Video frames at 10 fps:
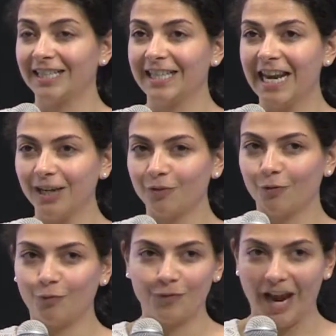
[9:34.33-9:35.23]
take it
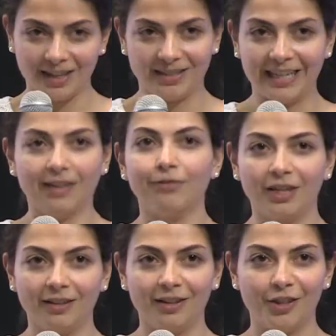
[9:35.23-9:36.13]
as a
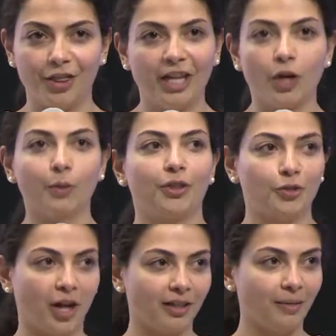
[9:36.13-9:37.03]
given that they know what they're
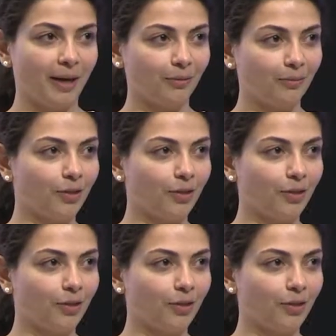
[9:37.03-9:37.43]
talking about.